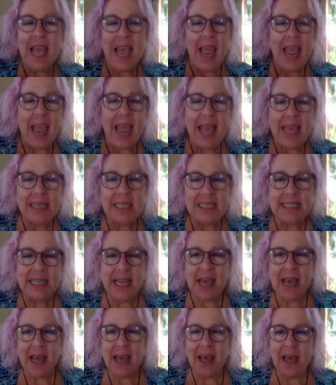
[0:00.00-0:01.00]
And
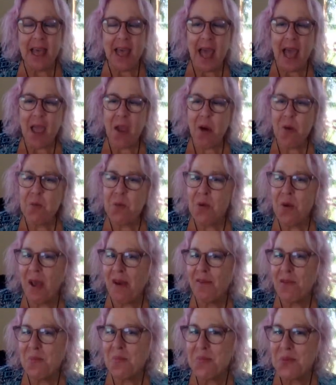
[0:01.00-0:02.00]
I hope you
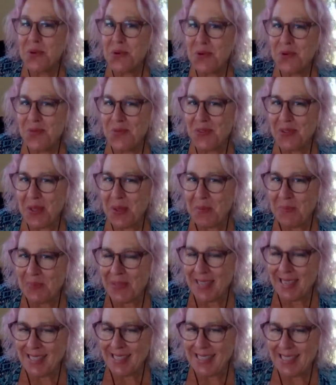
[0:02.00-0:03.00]
have a beautiful and
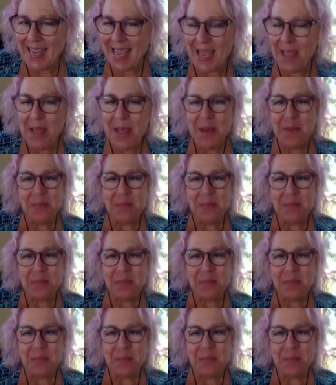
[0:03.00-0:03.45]
blessed day.